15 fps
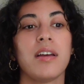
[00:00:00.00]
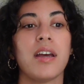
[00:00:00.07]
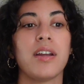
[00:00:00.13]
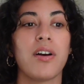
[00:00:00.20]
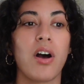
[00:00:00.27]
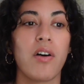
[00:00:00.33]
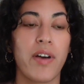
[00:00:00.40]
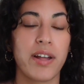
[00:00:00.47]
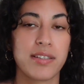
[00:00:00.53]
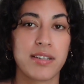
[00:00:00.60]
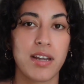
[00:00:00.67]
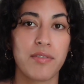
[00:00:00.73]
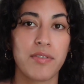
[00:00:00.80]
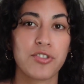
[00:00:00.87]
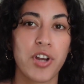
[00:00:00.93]
and all that
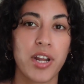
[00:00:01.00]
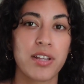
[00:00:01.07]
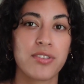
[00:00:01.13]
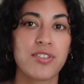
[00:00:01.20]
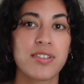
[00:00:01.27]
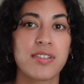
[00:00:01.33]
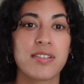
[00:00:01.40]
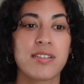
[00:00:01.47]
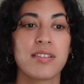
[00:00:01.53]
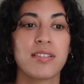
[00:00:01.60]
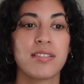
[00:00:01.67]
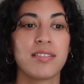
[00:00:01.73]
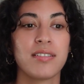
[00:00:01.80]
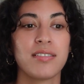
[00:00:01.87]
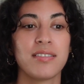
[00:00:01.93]
stuff. And try to just,
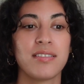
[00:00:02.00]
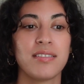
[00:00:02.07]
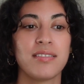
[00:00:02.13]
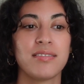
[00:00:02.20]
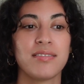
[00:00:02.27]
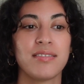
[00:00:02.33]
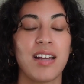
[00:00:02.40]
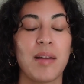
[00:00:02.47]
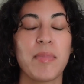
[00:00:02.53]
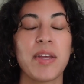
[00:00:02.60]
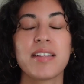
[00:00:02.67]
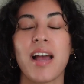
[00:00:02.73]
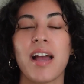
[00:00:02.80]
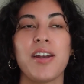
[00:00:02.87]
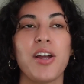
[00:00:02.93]
I
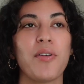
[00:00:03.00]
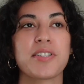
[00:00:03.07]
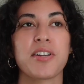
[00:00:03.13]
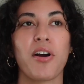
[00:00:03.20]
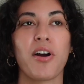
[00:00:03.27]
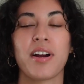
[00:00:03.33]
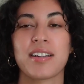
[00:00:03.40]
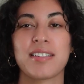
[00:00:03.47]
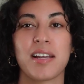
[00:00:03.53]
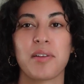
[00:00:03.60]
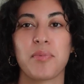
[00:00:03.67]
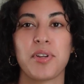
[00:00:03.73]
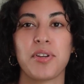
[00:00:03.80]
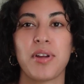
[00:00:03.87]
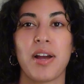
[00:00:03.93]
mean, I know it's hard because like
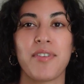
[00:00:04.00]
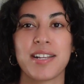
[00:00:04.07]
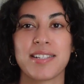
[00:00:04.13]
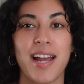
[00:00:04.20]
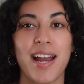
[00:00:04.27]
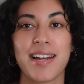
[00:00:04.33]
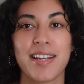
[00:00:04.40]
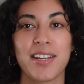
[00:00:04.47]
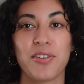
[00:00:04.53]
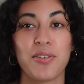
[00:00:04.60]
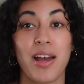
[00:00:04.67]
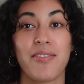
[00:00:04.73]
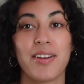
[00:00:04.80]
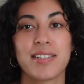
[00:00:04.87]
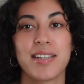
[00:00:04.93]
when you have anxiety,
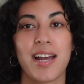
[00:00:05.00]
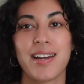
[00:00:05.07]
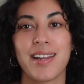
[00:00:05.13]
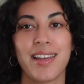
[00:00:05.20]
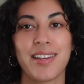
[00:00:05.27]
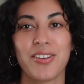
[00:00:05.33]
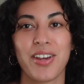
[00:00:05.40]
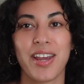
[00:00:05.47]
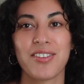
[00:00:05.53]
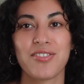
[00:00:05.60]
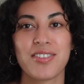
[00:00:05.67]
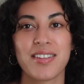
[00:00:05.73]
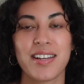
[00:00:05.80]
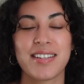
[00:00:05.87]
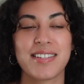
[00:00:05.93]
like you can't
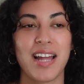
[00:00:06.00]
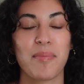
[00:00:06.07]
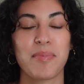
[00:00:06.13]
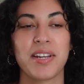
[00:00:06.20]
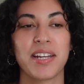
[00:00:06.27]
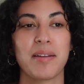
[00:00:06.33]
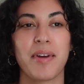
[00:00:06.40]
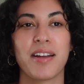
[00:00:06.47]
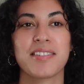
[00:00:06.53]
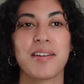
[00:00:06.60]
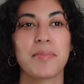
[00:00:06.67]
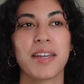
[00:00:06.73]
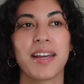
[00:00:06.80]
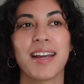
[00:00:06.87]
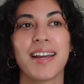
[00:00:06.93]
just like stop thinking about
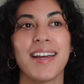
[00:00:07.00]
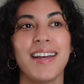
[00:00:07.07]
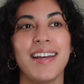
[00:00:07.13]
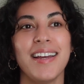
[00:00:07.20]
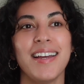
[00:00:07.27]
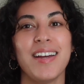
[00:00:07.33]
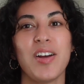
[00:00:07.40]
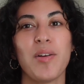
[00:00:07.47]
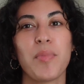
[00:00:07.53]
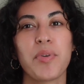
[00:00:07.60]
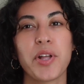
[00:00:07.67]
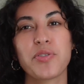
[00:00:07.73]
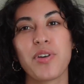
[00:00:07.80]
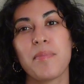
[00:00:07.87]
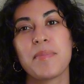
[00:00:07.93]
something. But
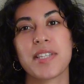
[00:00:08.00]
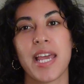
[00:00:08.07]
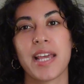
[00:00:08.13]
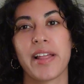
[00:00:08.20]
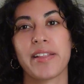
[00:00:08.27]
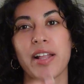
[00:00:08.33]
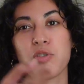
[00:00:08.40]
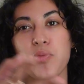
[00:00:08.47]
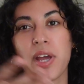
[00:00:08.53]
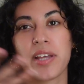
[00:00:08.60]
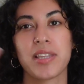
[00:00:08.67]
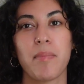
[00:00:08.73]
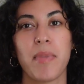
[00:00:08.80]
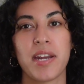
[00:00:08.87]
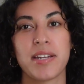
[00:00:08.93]
that's what I'm saying. Like that's why
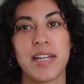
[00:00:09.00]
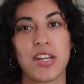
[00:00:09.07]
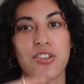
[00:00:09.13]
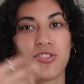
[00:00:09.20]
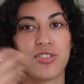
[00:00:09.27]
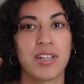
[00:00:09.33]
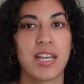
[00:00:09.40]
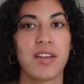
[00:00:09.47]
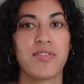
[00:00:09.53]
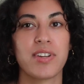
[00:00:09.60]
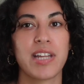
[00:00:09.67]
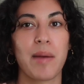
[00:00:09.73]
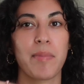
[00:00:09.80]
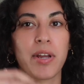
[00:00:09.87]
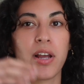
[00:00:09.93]
like the meditation, the EFT
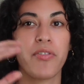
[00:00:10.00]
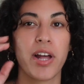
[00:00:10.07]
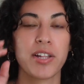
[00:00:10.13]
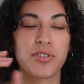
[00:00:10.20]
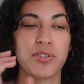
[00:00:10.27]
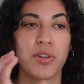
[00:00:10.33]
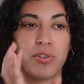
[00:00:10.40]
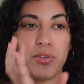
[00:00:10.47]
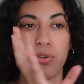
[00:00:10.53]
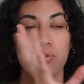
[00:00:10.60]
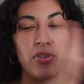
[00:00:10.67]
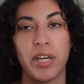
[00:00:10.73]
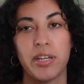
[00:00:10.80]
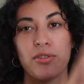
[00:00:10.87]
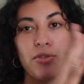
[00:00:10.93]
tapping, those
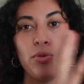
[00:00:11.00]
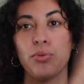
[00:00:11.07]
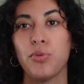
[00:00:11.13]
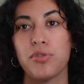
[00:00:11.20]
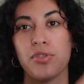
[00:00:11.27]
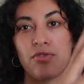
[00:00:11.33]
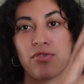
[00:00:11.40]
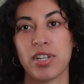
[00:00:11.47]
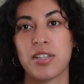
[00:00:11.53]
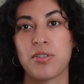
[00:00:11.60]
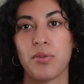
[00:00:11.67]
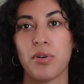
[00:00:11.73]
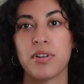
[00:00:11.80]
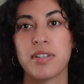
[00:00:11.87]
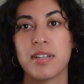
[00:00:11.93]
are like tools and
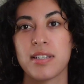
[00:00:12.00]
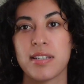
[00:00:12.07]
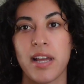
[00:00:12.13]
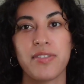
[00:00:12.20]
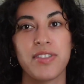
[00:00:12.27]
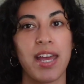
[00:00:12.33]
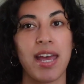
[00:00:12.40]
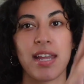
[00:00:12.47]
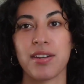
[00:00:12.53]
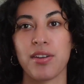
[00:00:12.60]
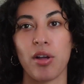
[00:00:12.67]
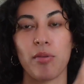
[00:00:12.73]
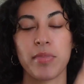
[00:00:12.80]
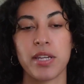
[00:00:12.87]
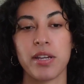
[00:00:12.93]
resources, not the end
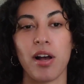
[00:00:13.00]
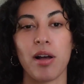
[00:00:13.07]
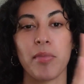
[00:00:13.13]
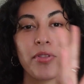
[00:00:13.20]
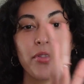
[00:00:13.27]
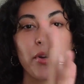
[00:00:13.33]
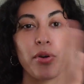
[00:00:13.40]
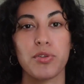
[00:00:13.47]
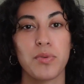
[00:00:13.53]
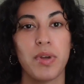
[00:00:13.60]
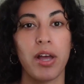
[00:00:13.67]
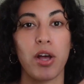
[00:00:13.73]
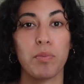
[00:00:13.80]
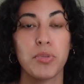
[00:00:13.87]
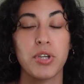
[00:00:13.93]
all be all, but those will
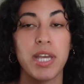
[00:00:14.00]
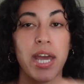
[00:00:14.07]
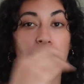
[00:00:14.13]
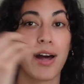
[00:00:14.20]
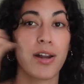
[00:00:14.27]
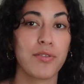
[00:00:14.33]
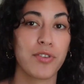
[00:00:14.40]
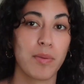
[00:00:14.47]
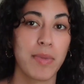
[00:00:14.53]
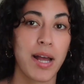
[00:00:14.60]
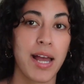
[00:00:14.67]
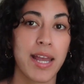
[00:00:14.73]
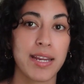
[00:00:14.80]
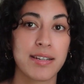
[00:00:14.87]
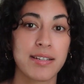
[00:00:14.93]
help you get out of your
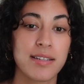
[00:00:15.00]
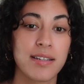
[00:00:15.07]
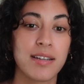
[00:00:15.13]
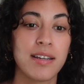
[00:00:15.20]
mind